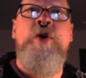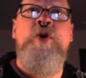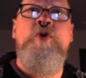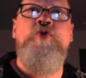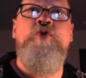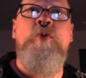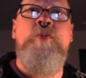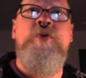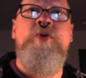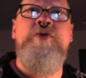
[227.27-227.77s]
who
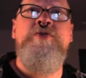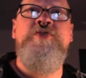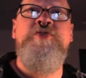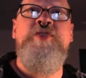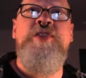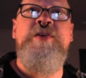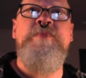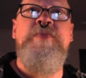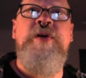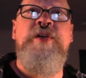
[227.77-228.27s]
will
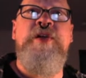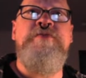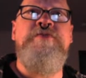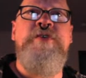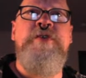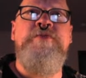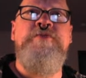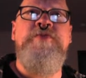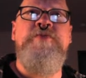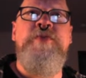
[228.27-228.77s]
personally
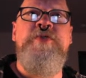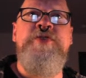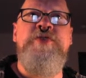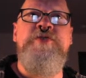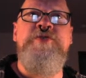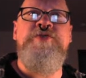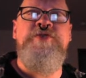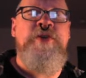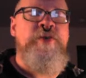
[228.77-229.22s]
benefit from the use.